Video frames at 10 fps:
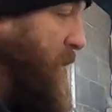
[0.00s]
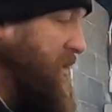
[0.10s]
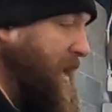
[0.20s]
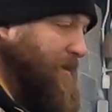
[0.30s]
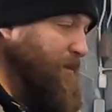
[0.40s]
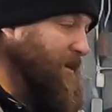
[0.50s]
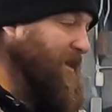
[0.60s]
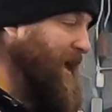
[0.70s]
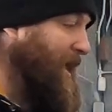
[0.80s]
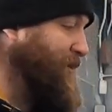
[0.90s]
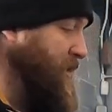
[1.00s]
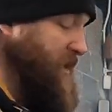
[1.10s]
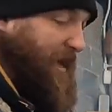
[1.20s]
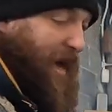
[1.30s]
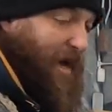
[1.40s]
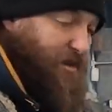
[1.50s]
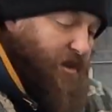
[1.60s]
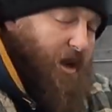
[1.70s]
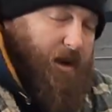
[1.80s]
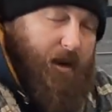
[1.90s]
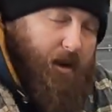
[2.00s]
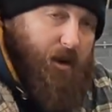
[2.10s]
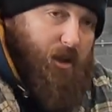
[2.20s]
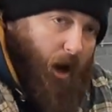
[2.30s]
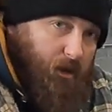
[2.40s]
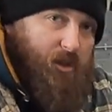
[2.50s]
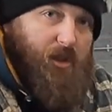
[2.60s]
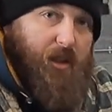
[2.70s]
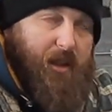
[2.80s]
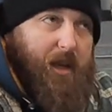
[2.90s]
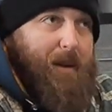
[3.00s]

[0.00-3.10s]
what's happening with the DAF, because I get asked constantly